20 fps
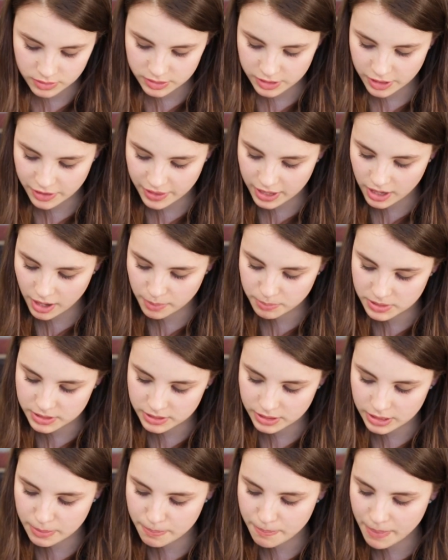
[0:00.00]
So then I'm
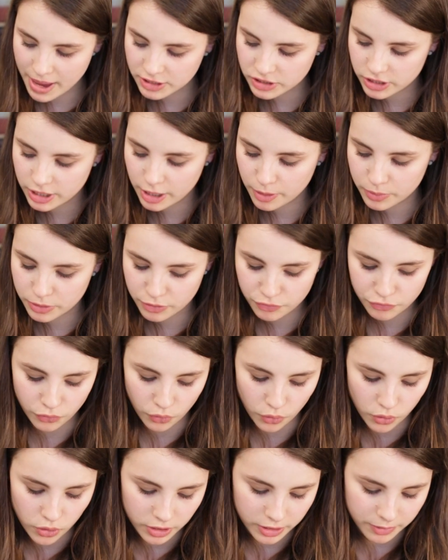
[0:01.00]
just going to mash it up with a
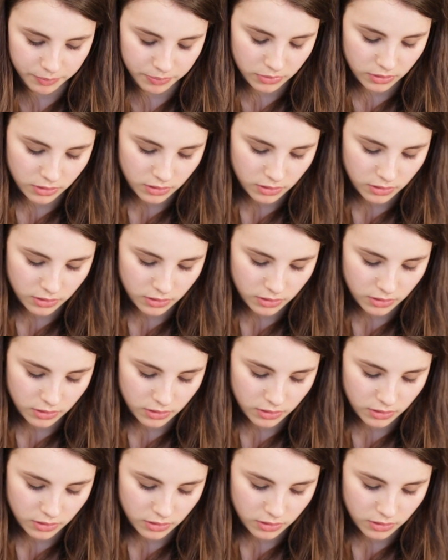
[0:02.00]
fork.